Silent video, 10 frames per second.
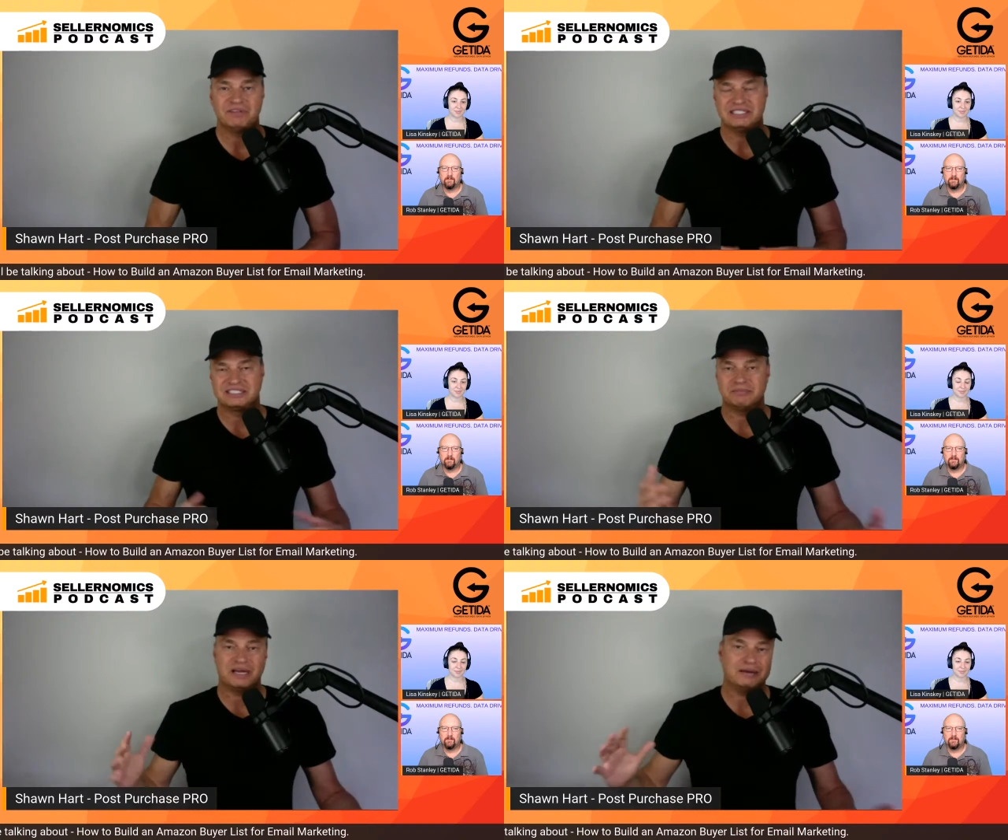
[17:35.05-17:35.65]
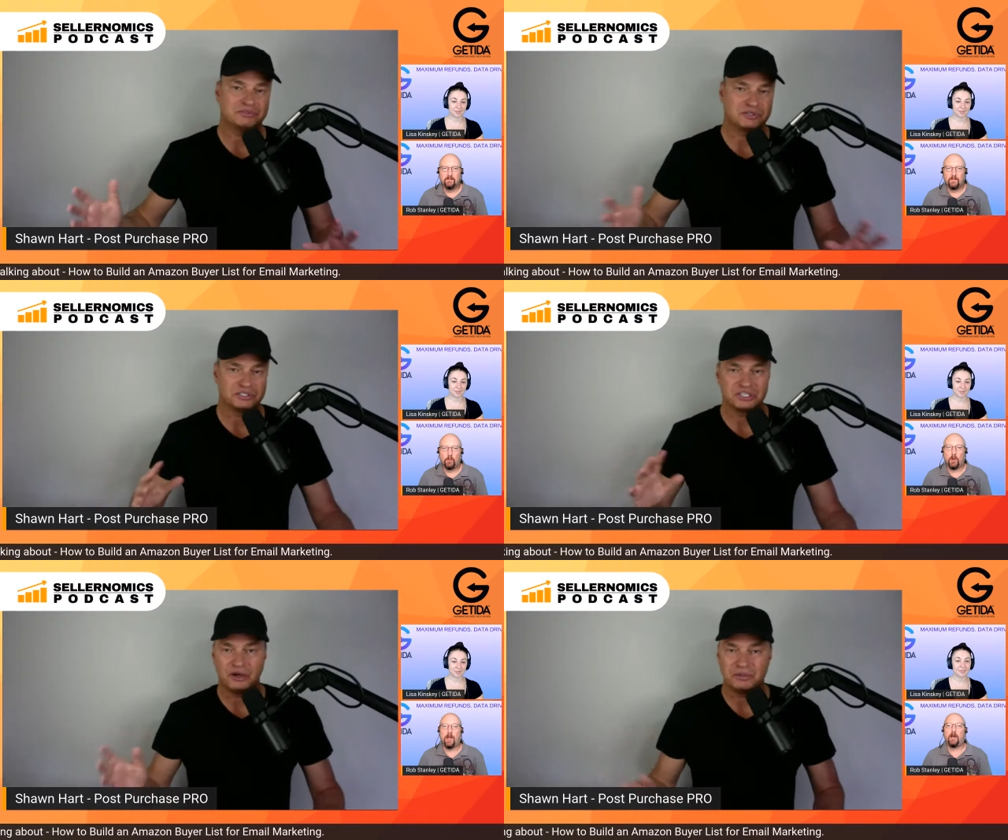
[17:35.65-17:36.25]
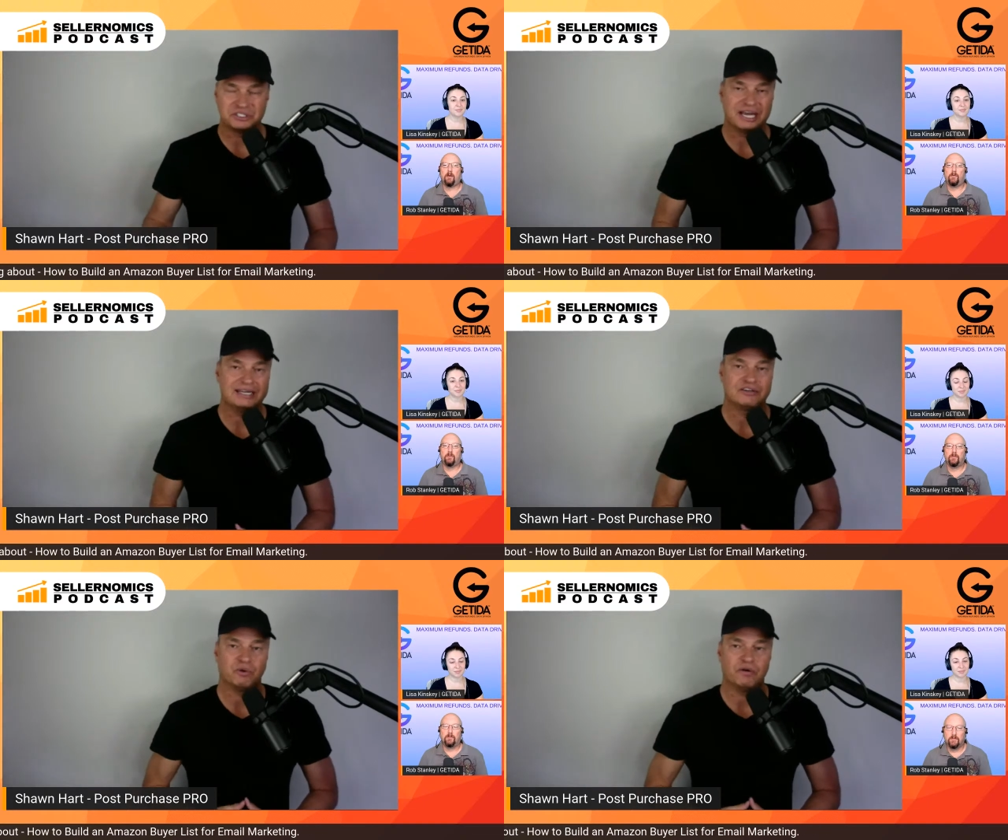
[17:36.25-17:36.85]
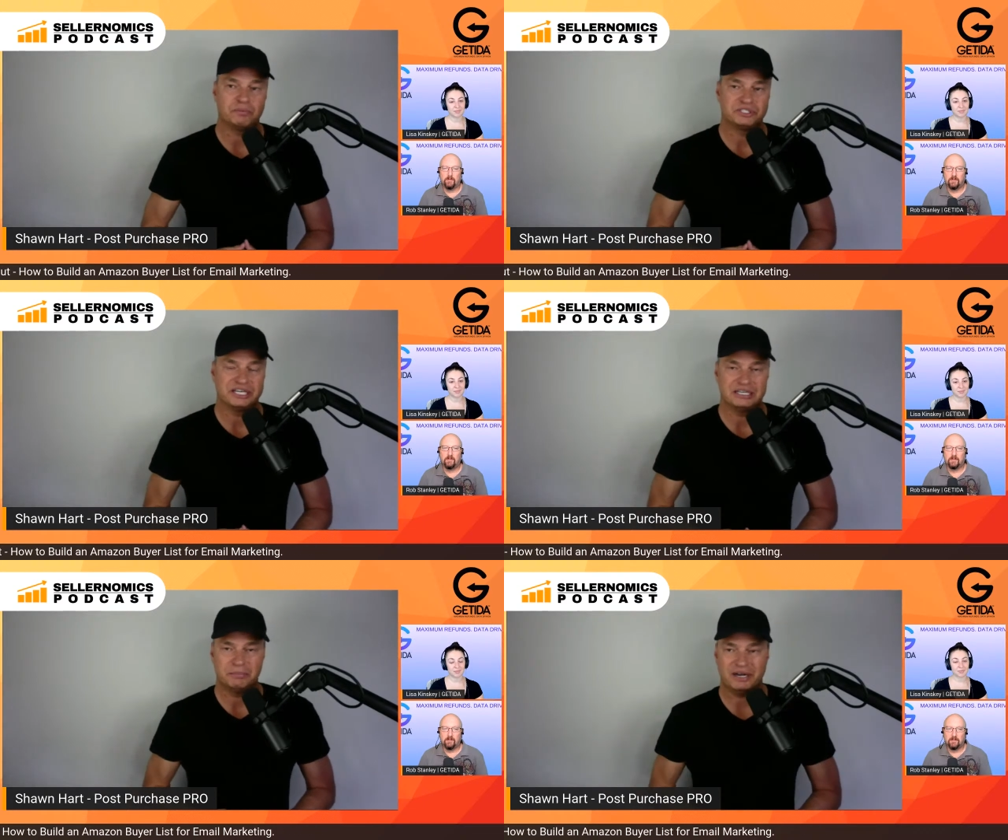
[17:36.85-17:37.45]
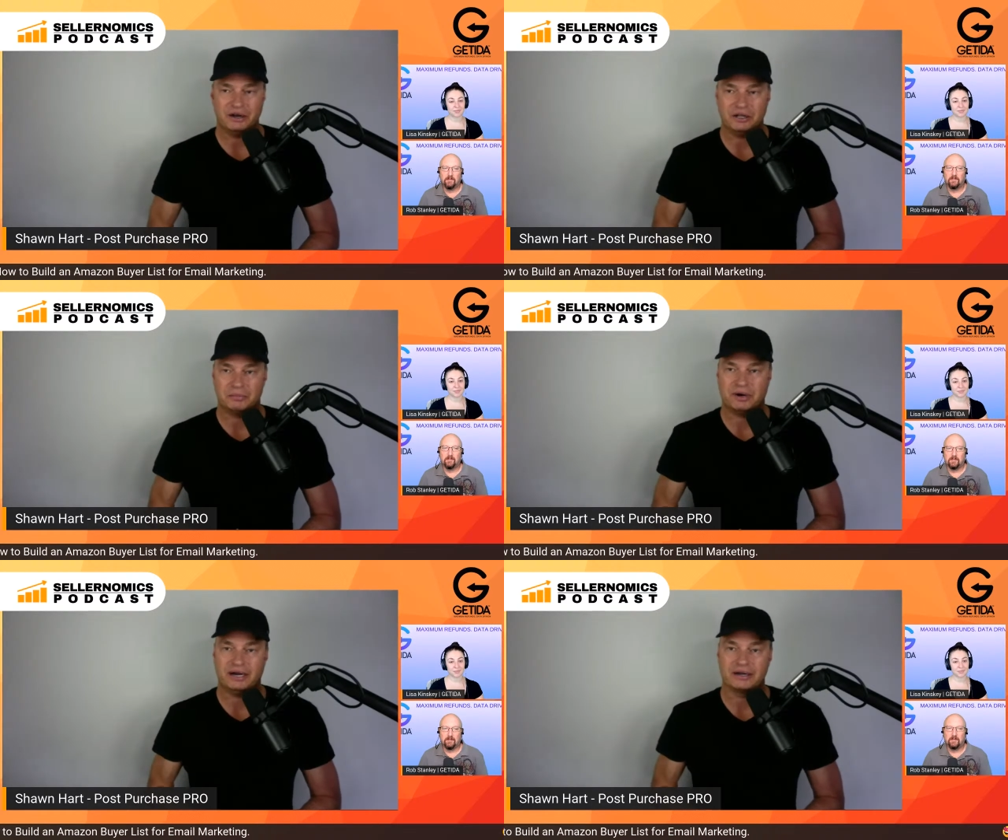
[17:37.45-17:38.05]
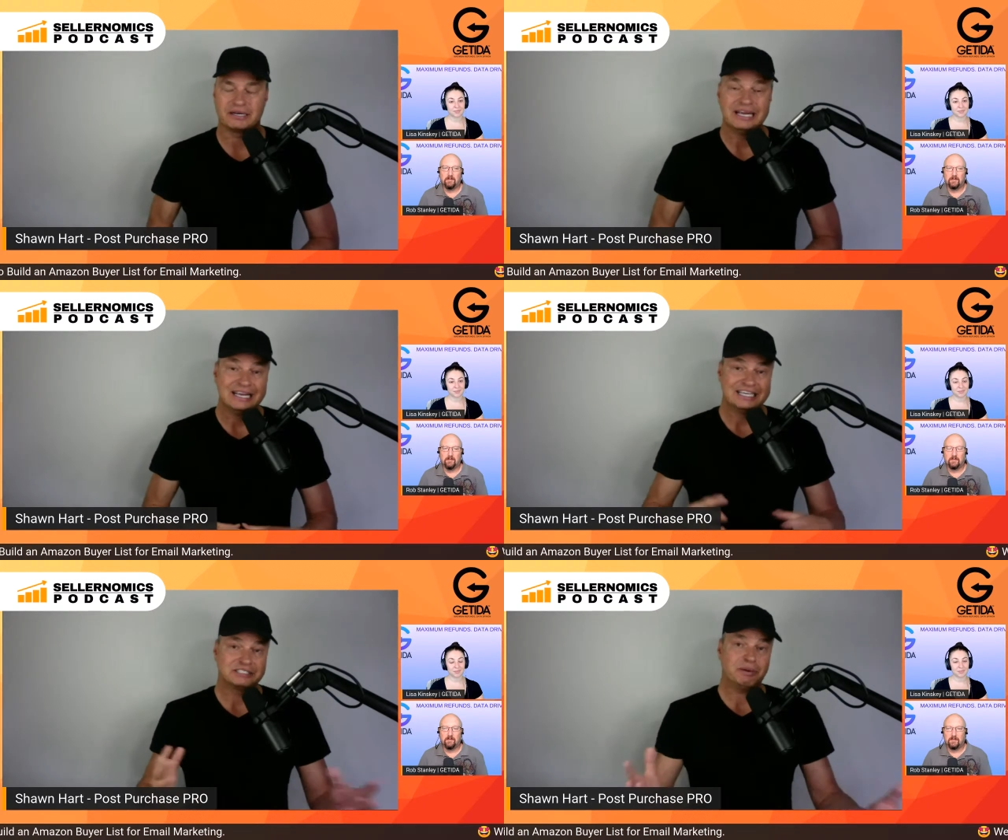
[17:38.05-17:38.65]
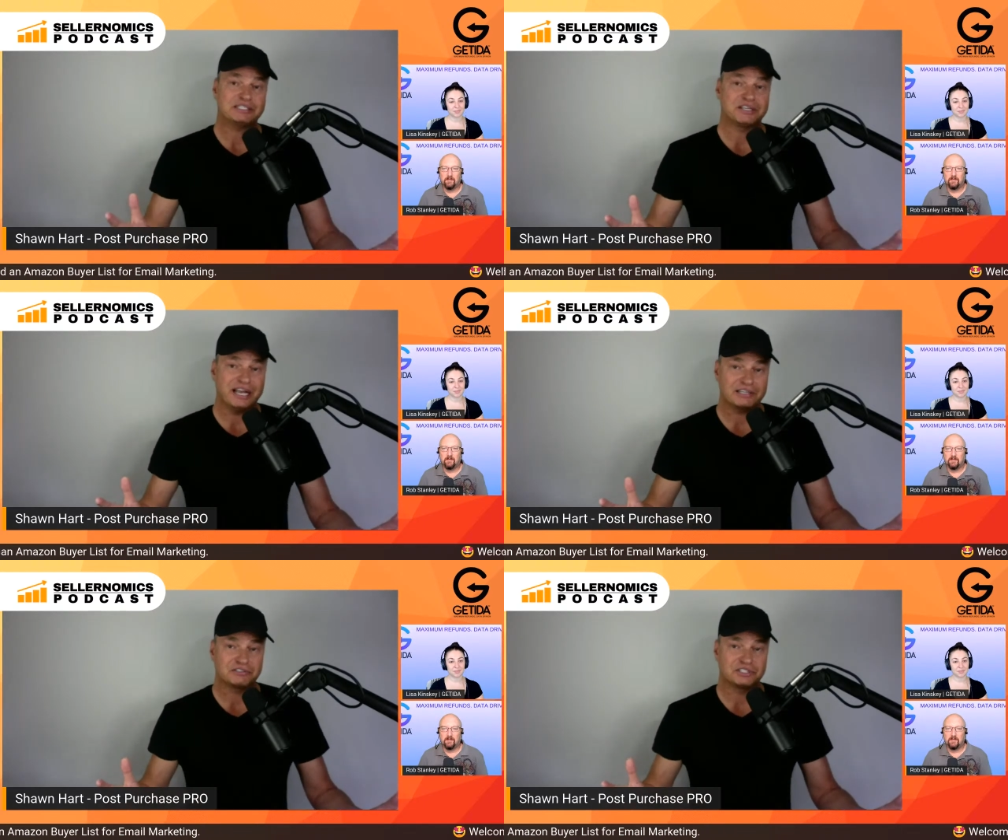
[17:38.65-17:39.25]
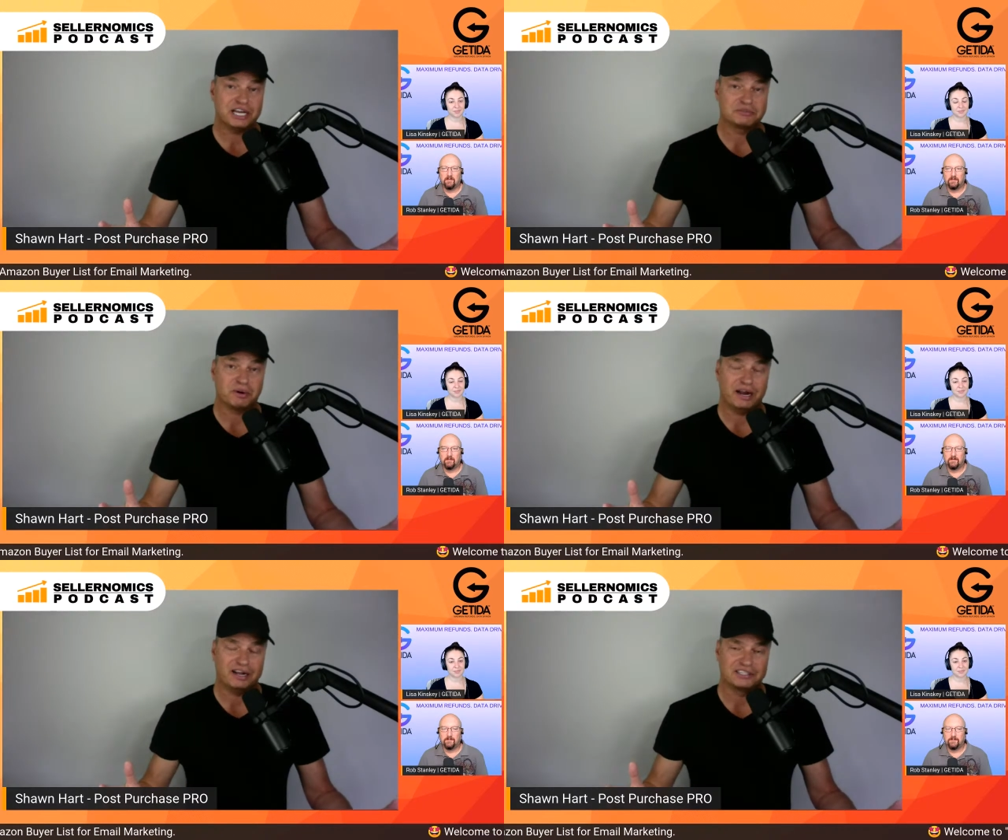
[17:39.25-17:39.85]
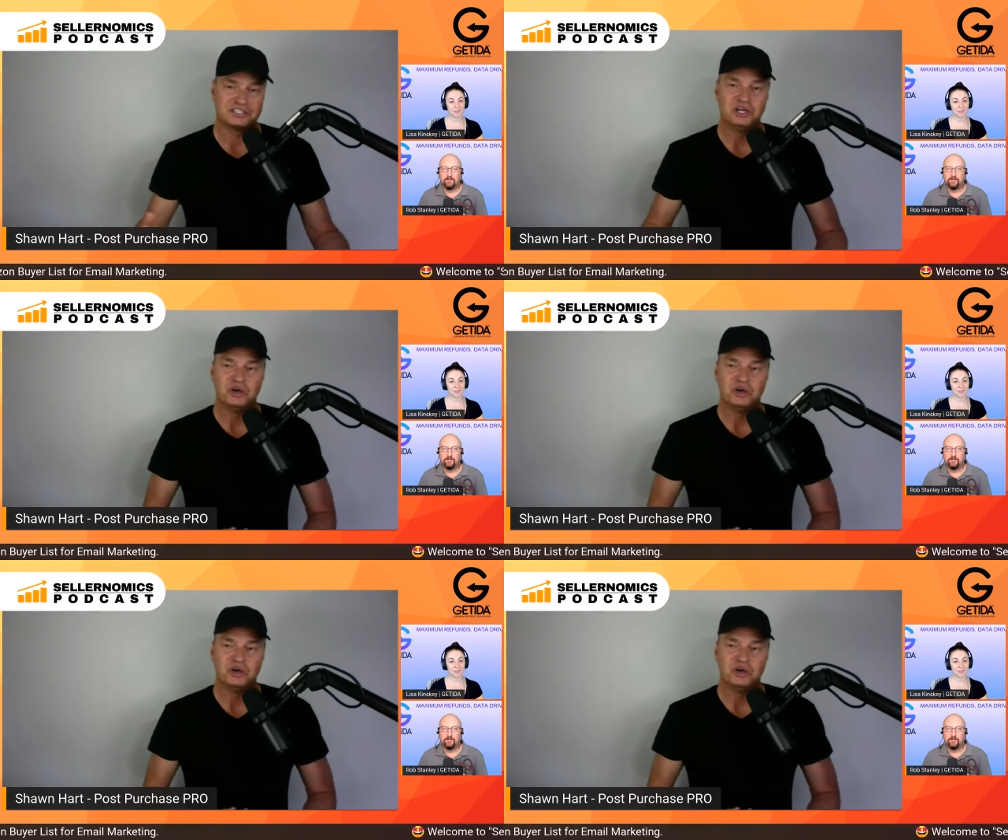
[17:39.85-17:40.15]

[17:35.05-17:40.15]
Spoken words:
and sometimes they're as low as 10 to 12%, depending on the product, especially exercise products.